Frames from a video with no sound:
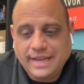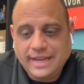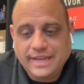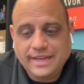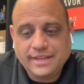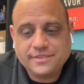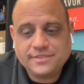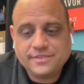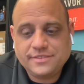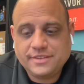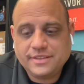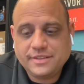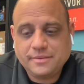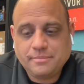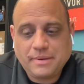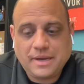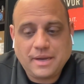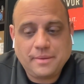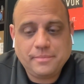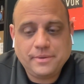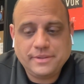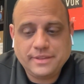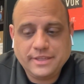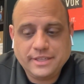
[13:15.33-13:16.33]
as the
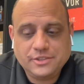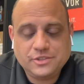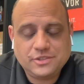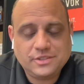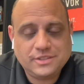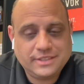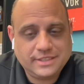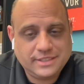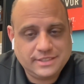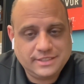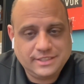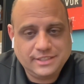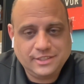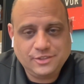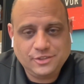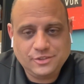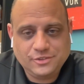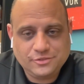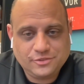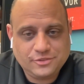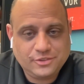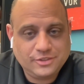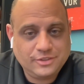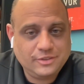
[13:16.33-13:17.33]
population
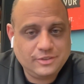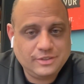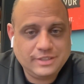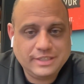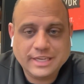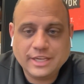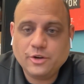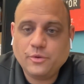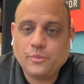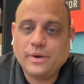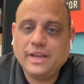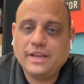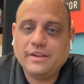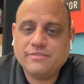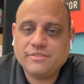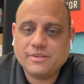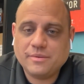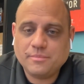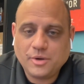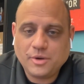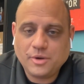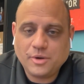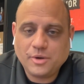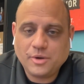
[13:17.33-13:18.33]
continues to get away
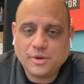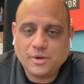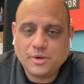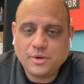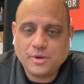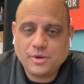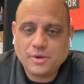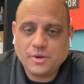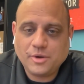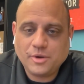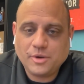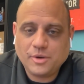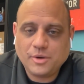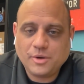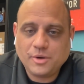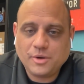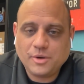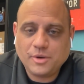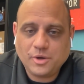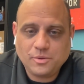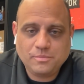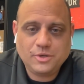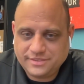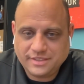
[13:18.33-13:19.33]
from home cooks
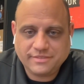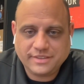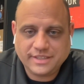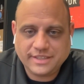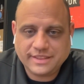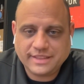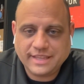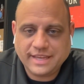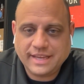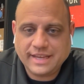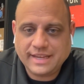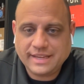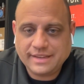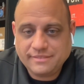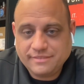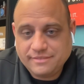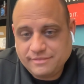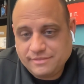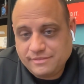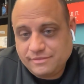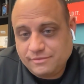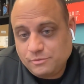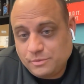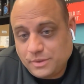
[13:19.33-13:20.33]
and stuff like that,
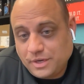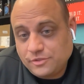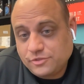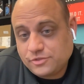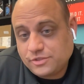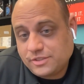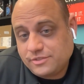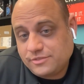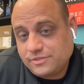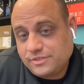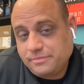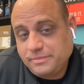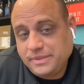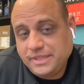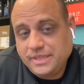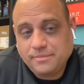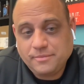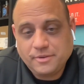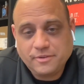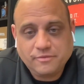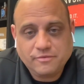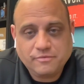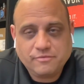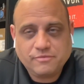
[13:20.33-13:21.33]
restaurants have
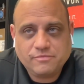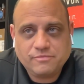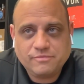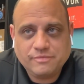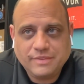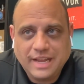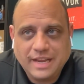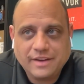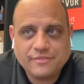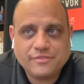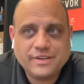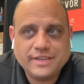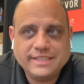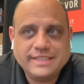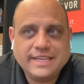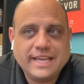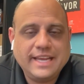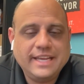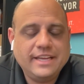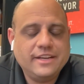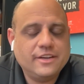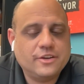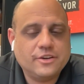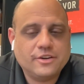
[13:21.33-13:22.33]
become an
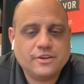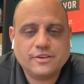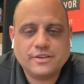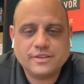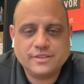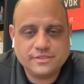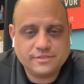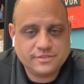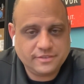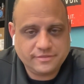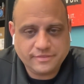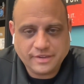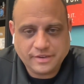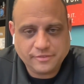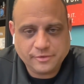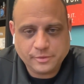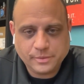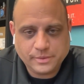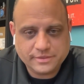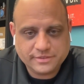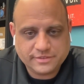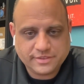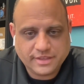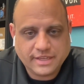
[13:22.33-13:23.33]
everyday occurrence of
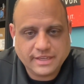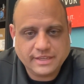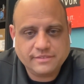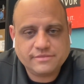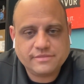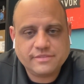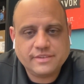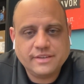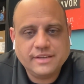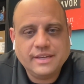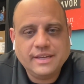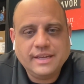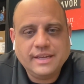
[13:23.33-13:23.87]
everyone's life.